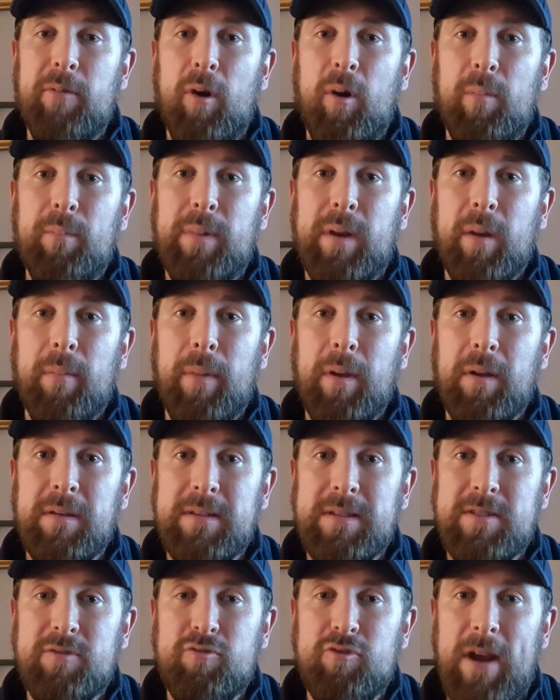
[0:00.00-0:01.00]
optimal
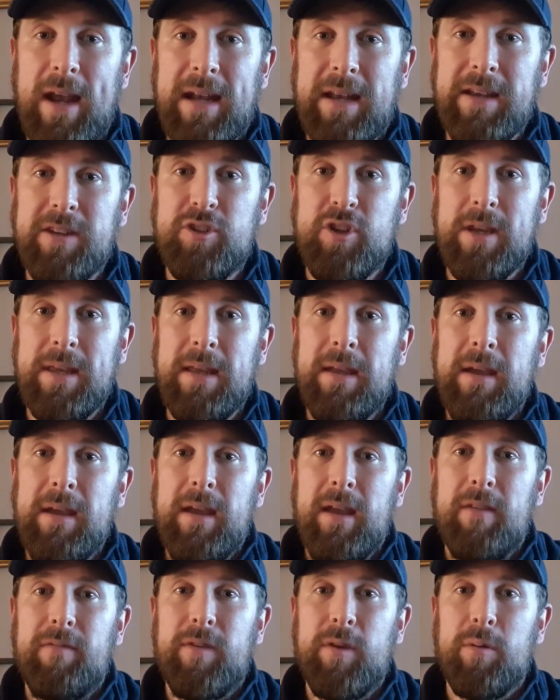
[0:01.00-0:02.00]
strategy
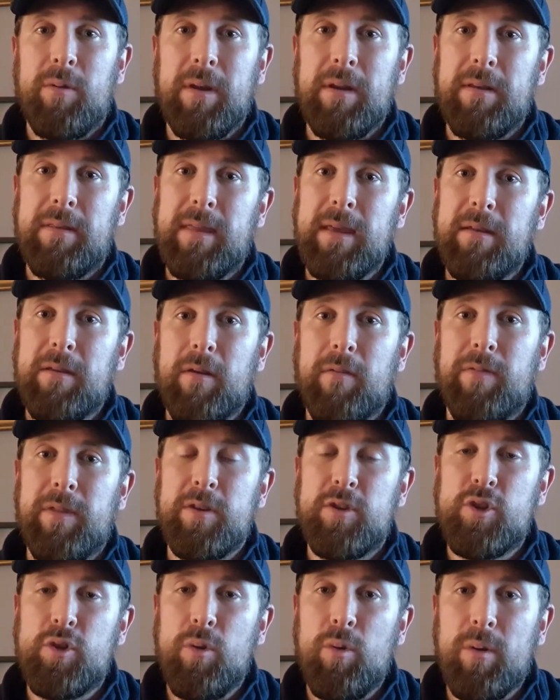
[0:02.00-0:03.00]
if you can think of the
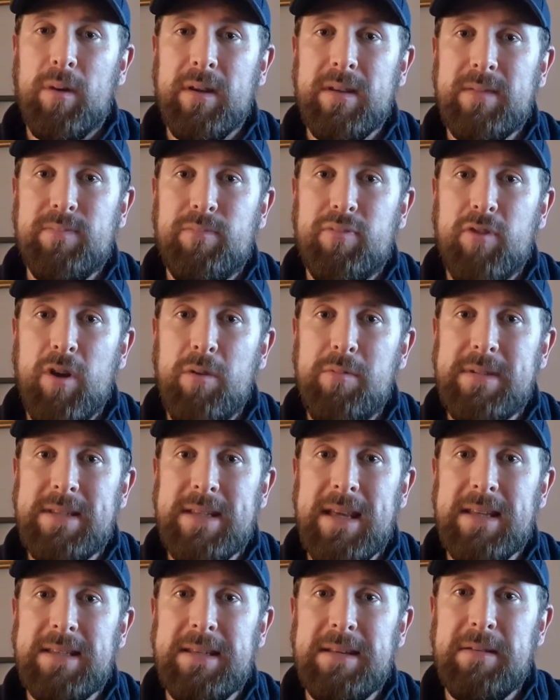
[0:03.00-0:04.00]
shortest
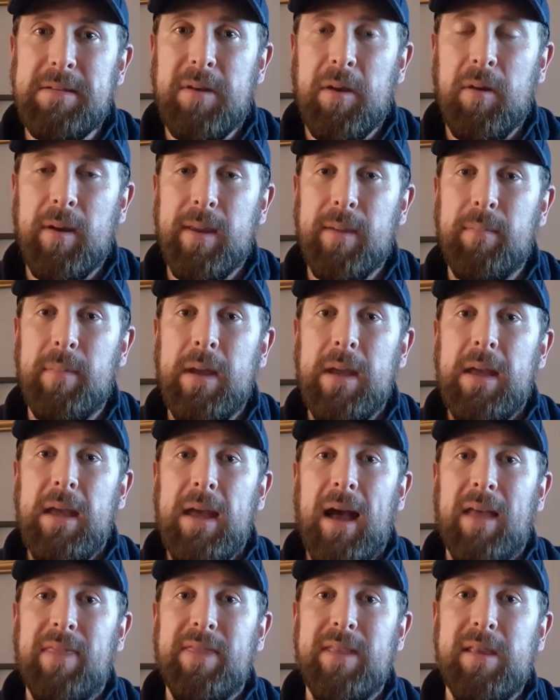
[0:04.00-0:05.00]
processing time
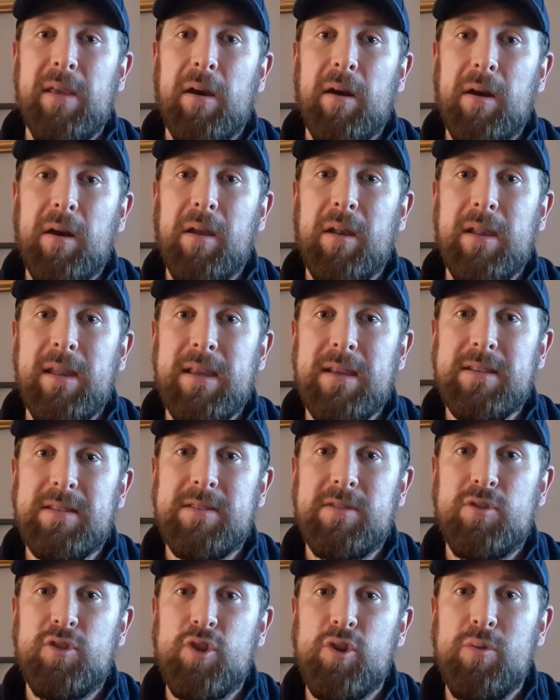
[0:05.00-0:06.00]
and the
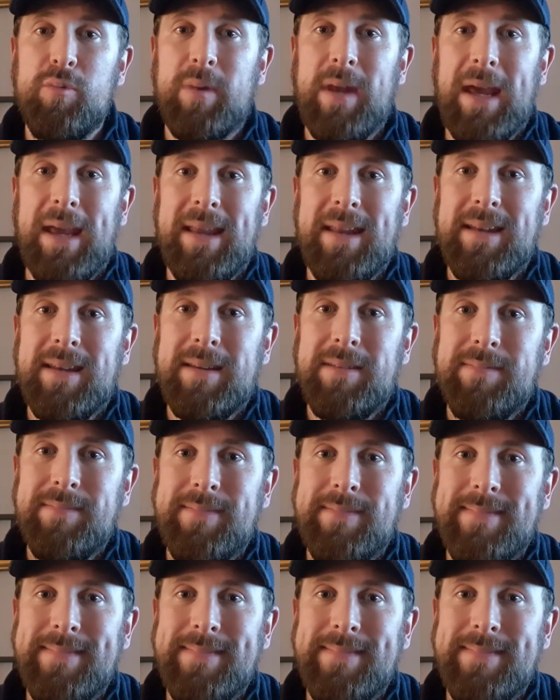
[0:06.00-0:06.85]
earliest due date.